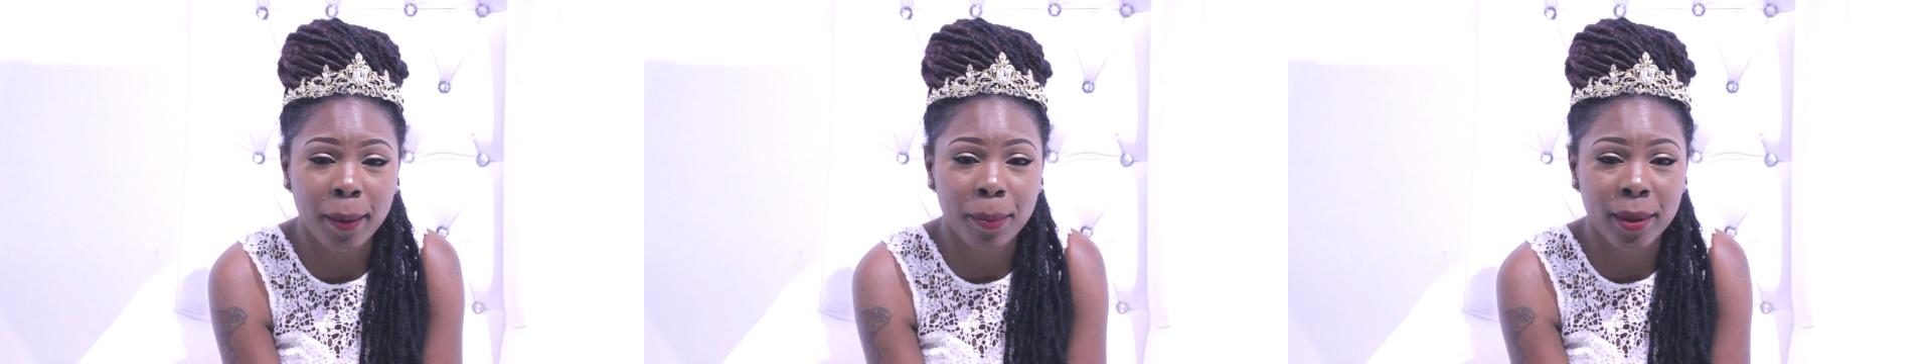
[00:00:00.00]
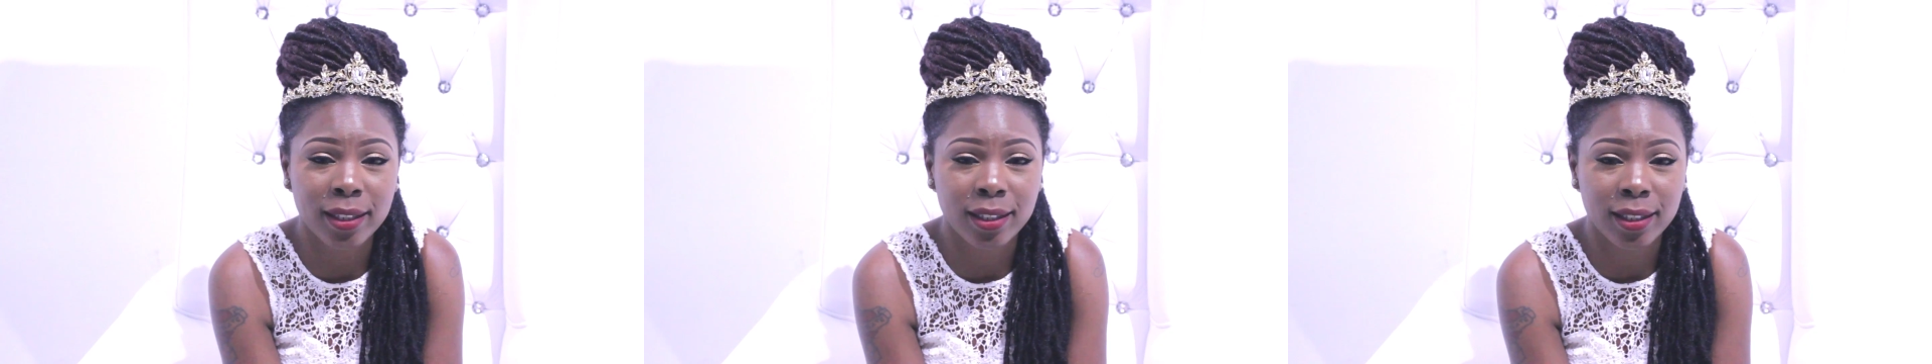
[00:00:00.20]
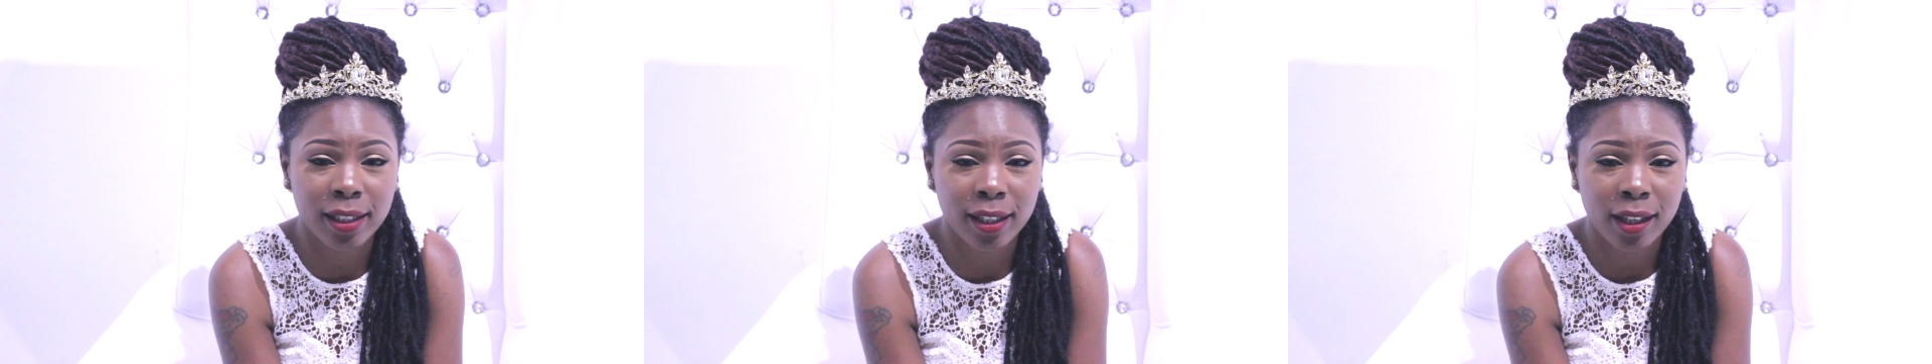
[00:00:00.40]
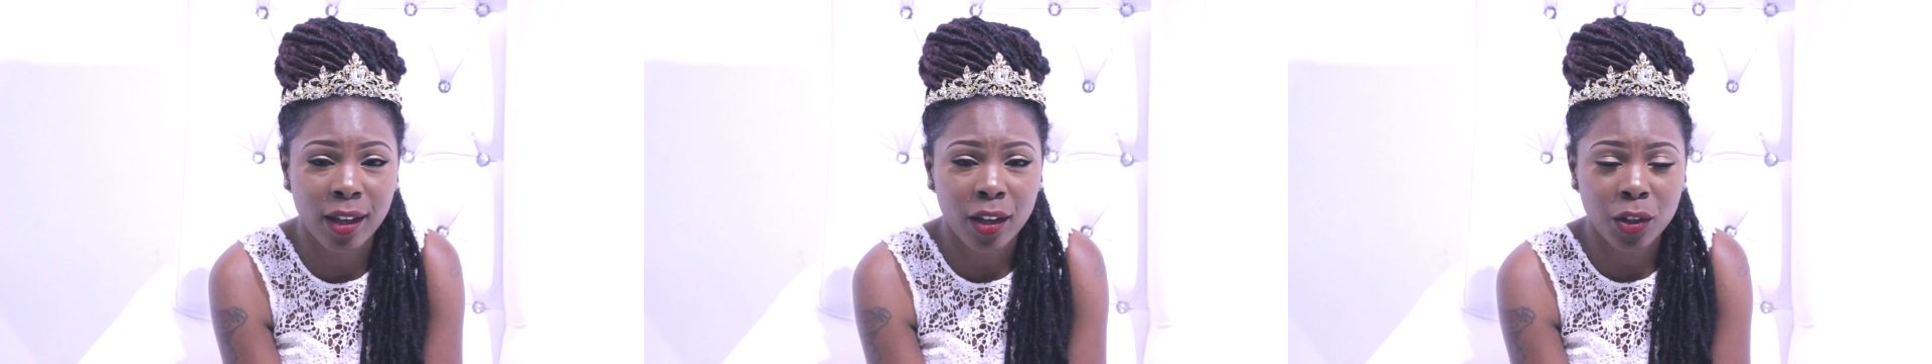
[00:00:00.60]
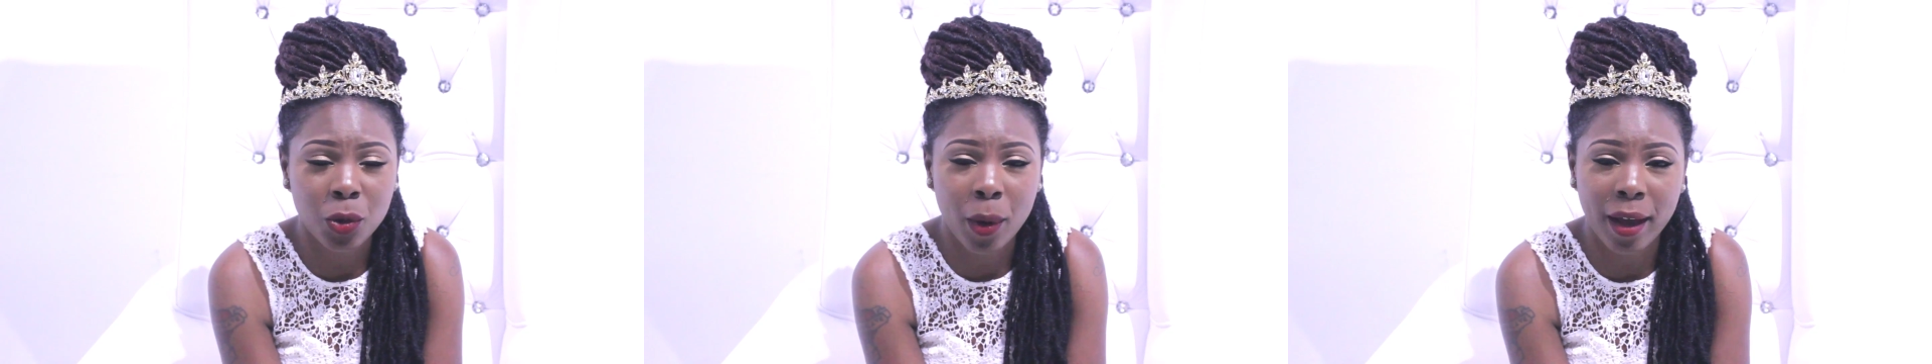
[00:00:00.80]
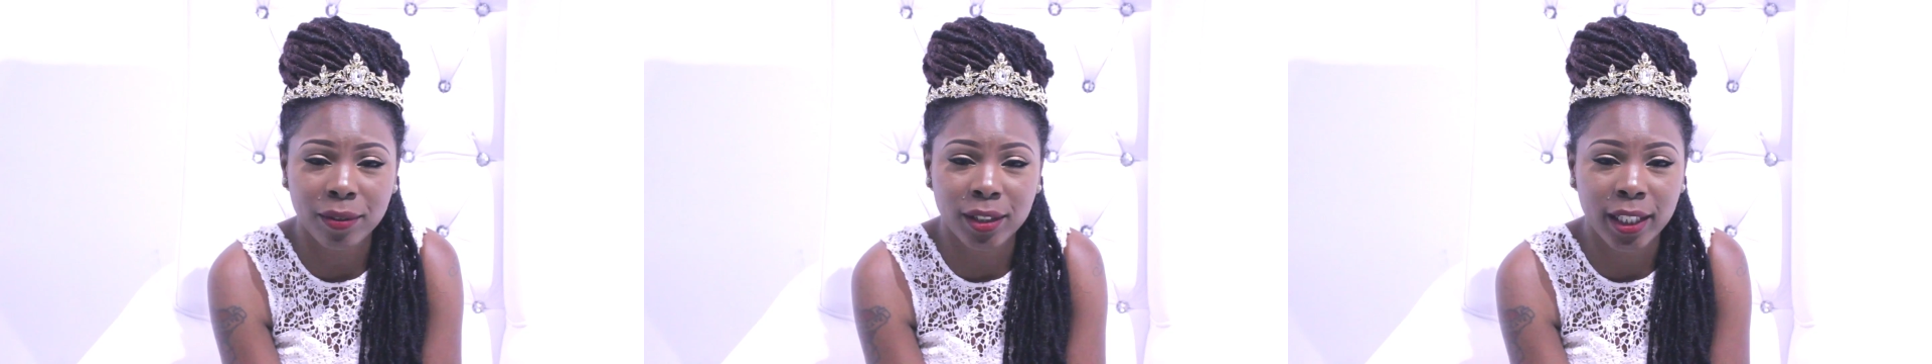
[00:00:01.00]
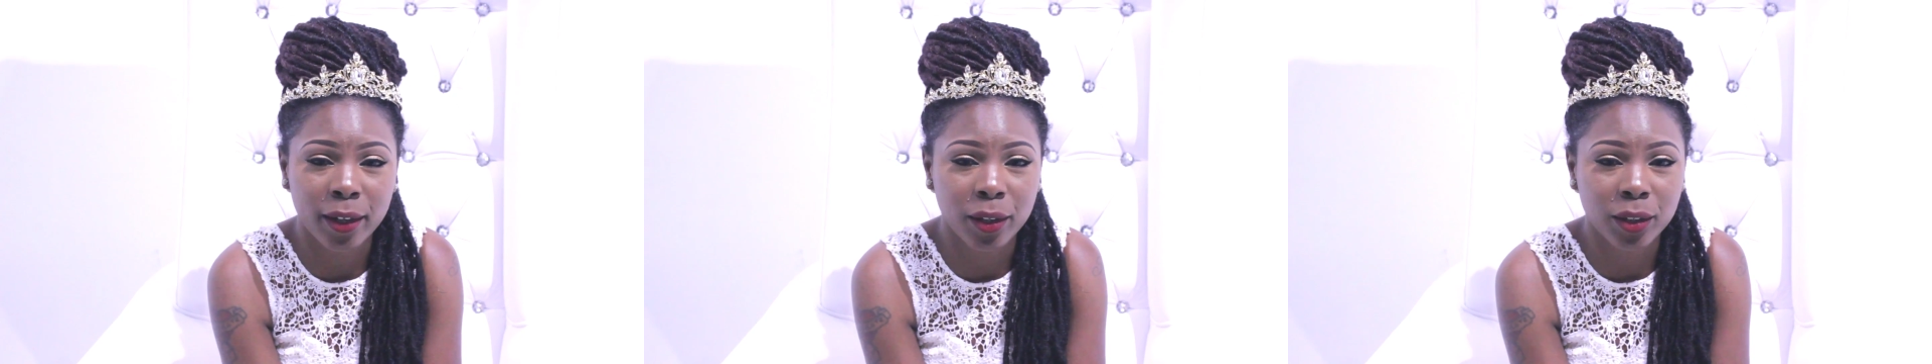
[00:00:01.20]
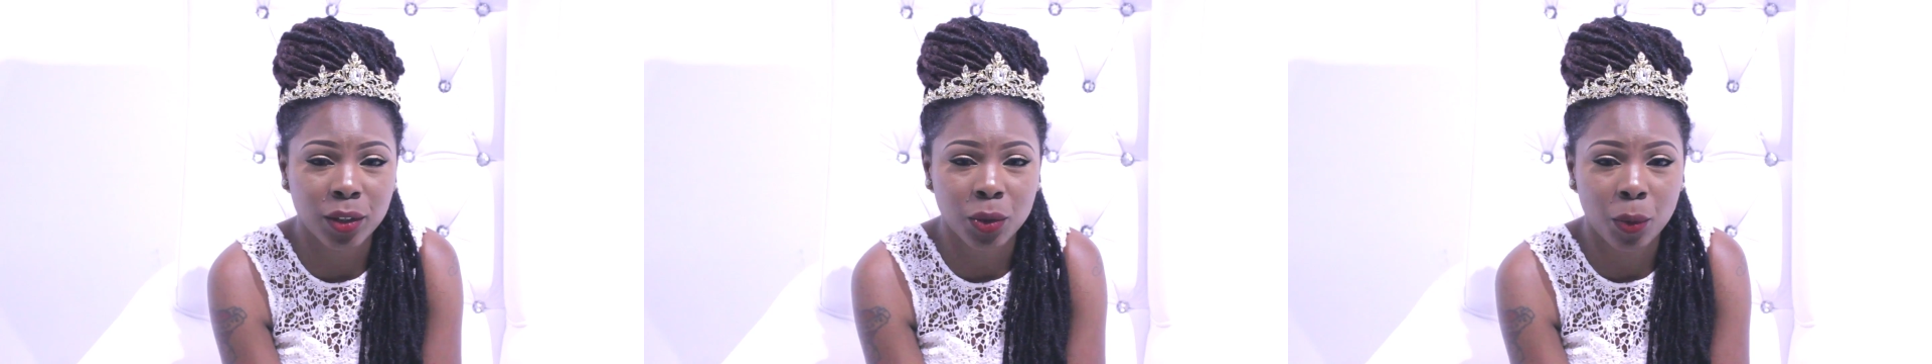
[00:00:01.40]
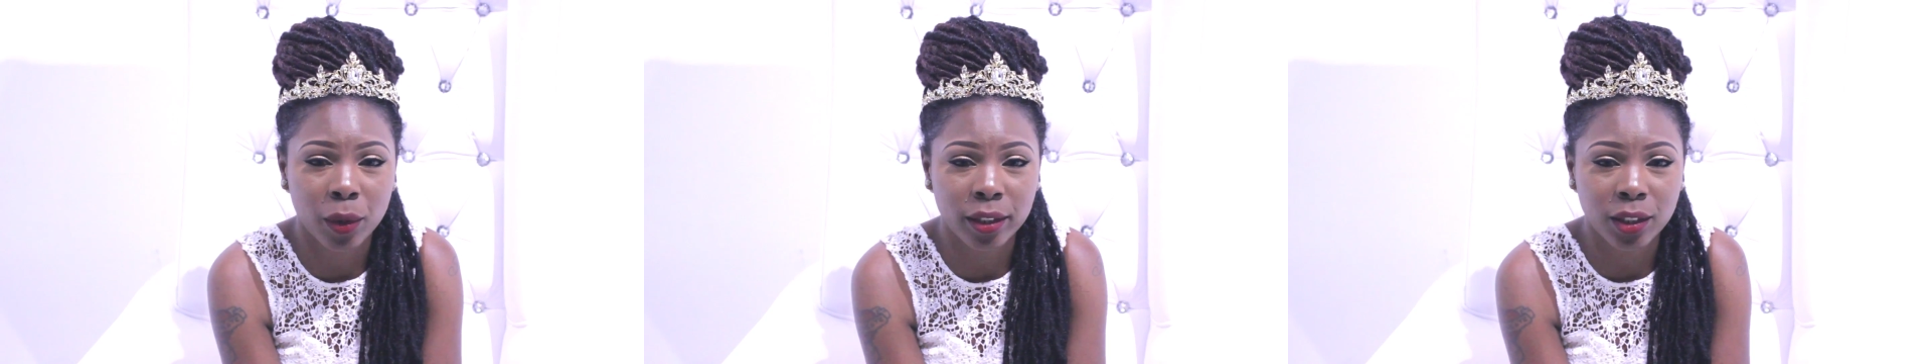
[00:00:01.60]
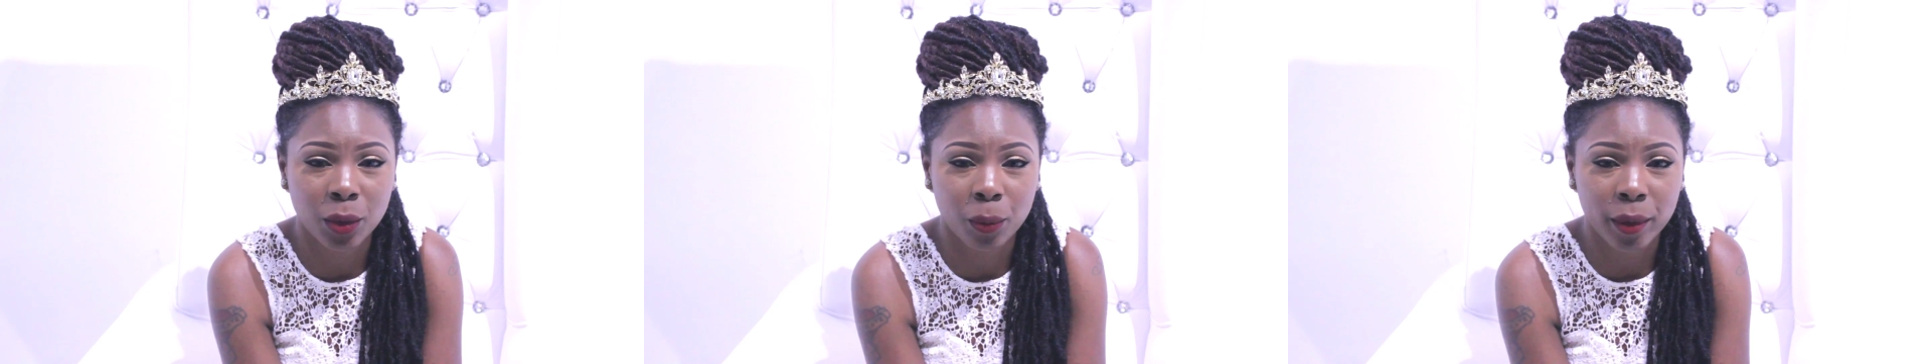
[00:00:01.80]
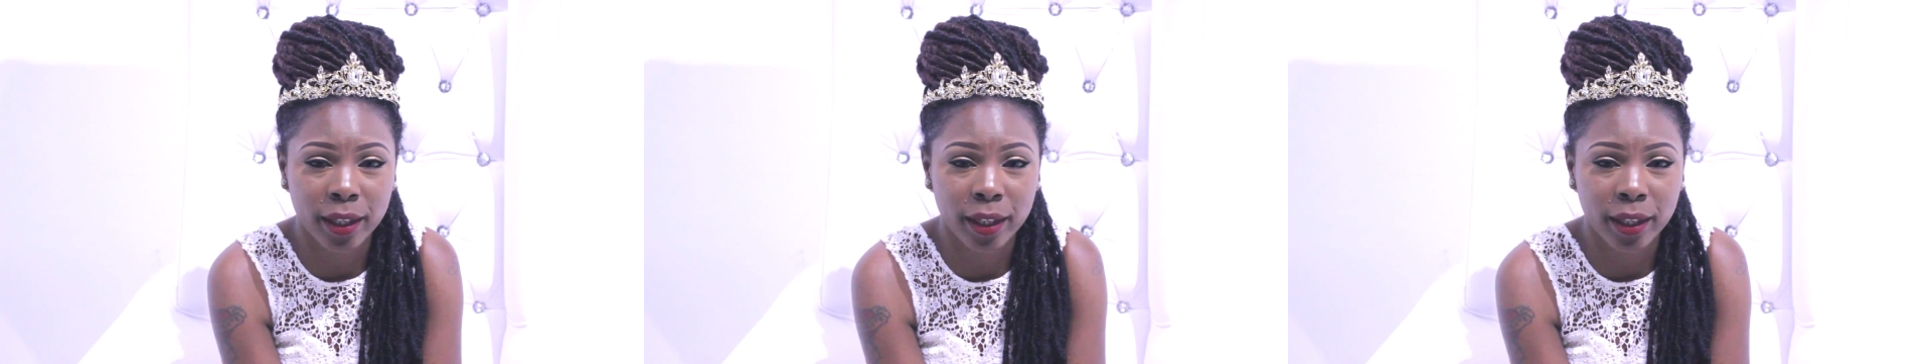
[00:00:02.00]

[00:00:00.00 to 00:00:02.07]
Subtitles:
busy. You have territory to